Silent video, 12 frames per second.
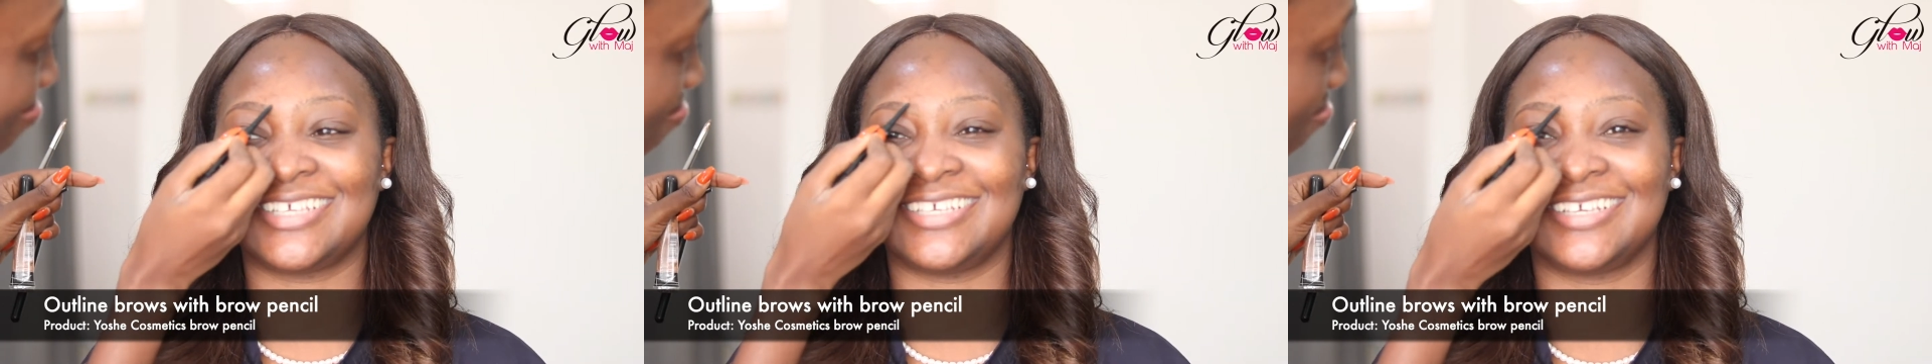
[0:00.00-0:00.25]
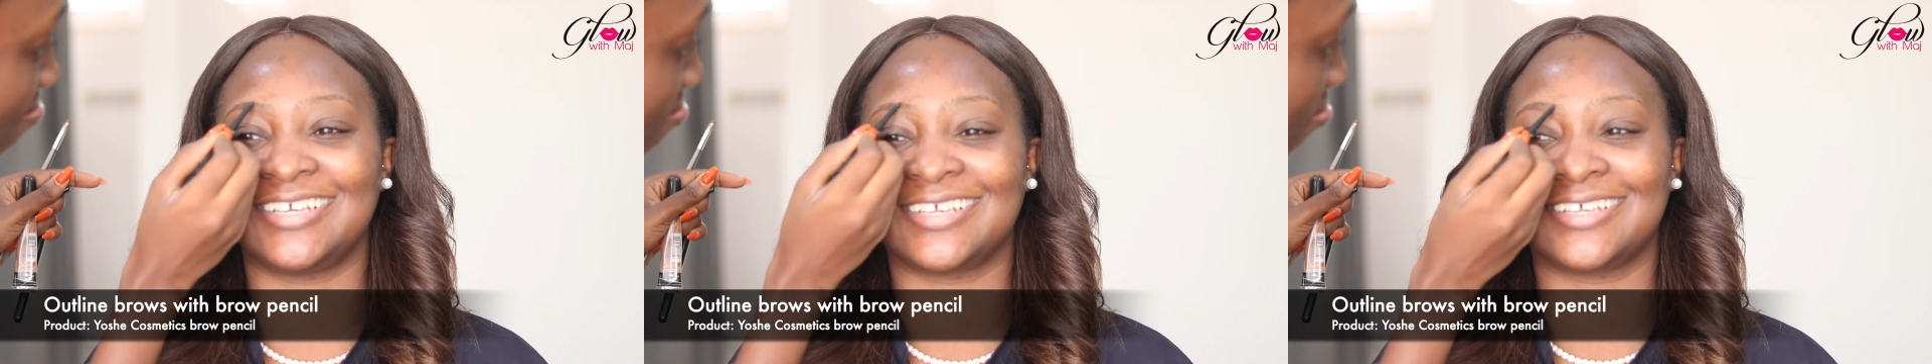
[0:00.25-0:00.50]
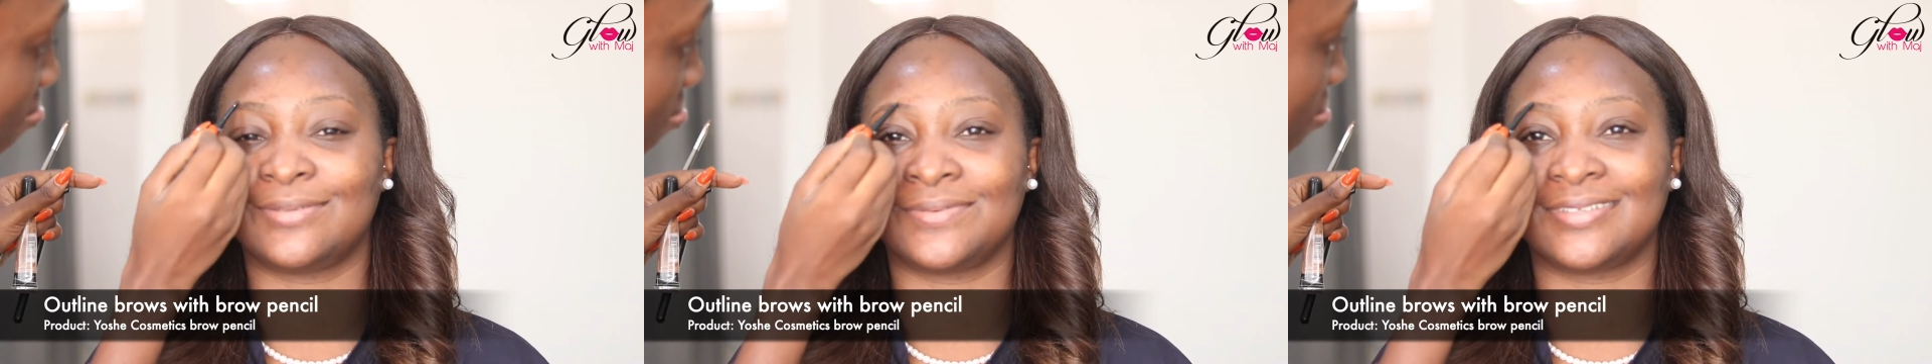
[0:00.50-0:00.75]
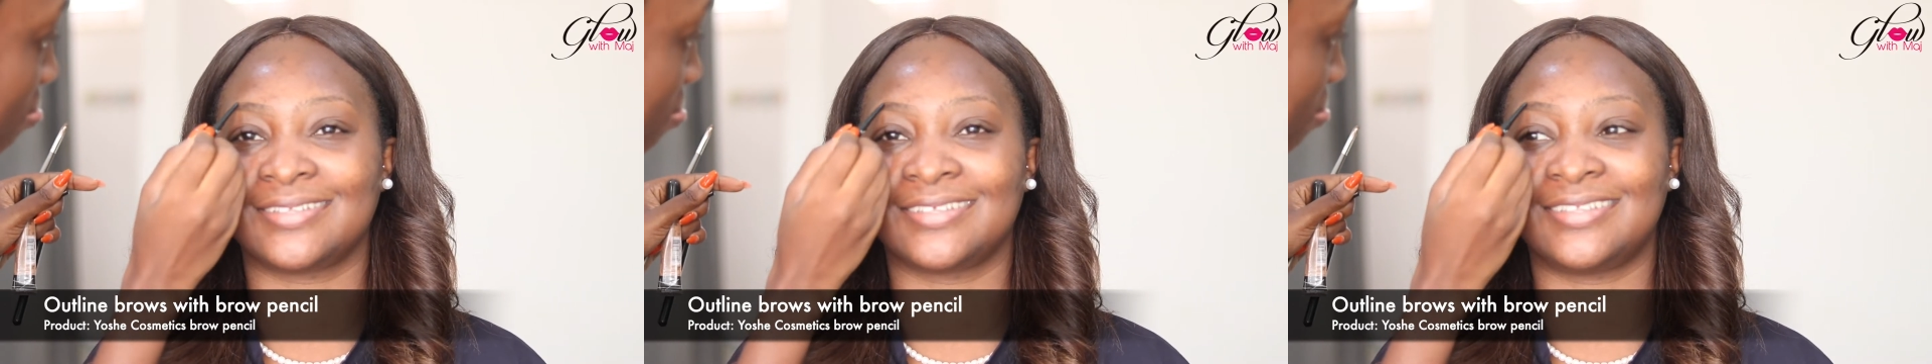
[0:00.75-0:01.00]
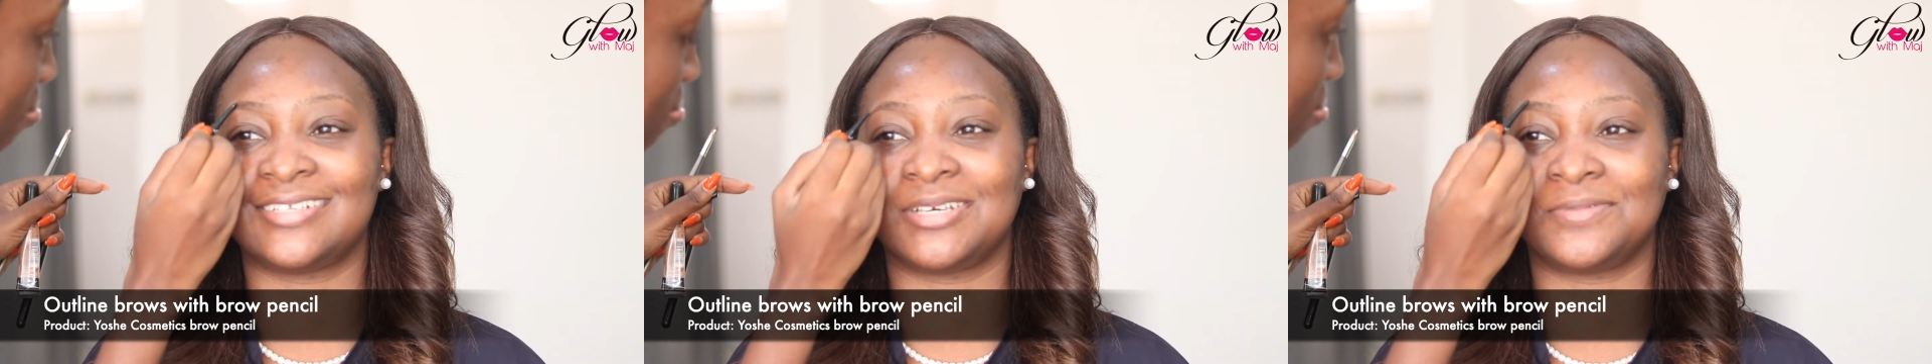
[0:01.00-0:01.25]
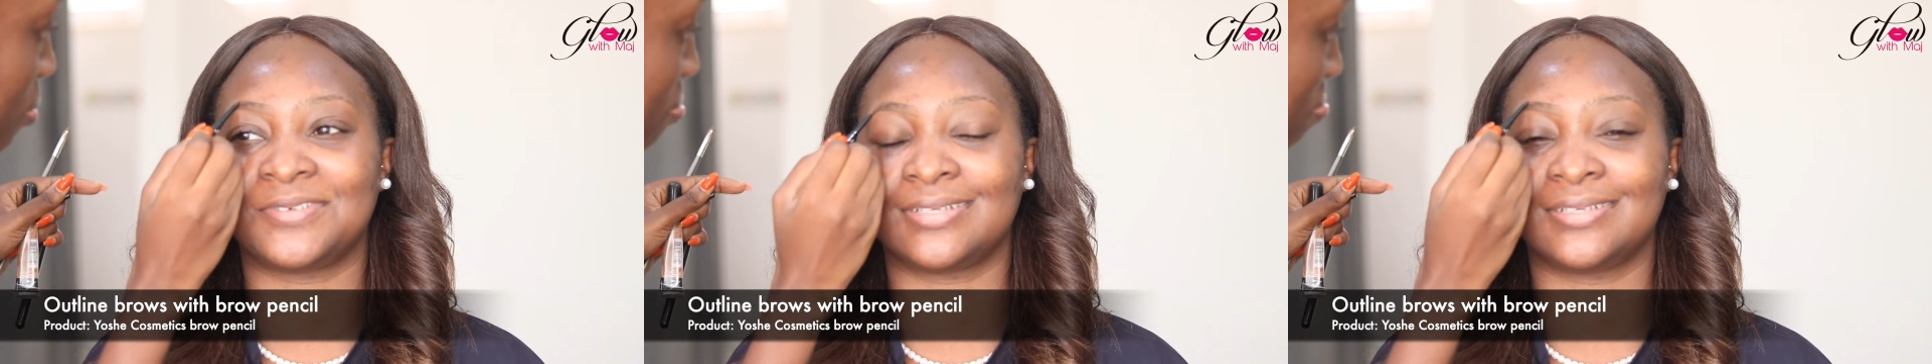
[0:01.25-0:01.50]
first. I use the
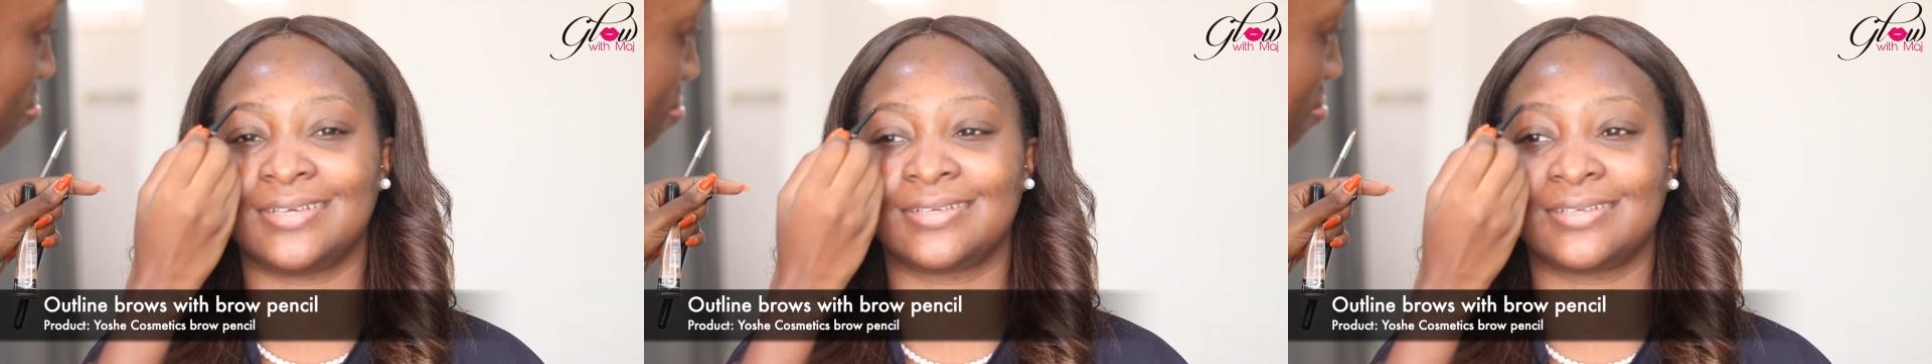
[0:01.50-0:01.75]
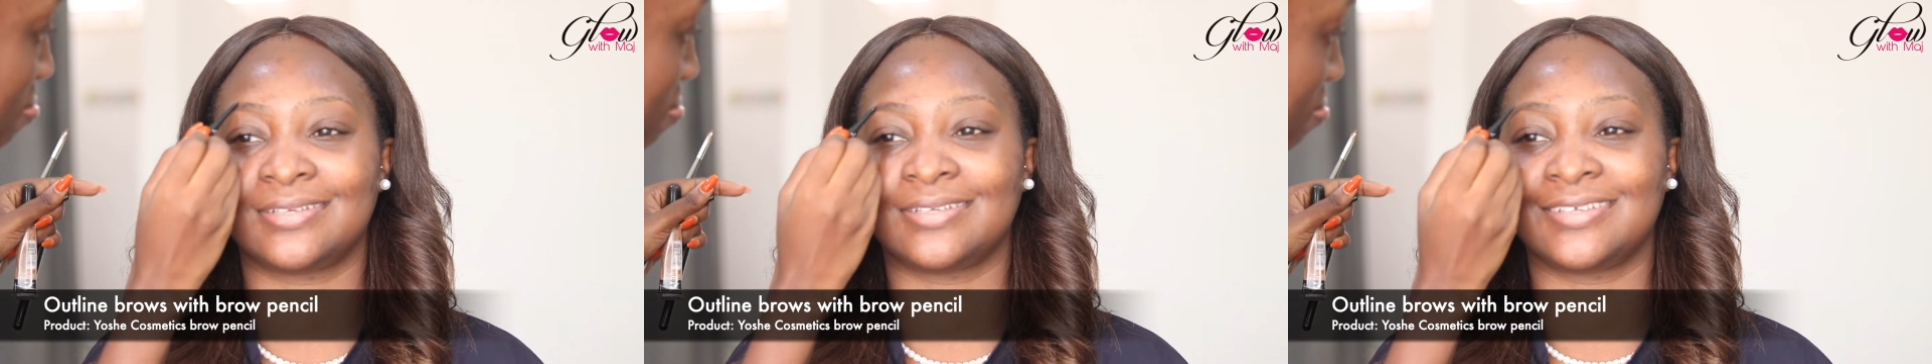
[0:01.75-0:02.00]
Yoshe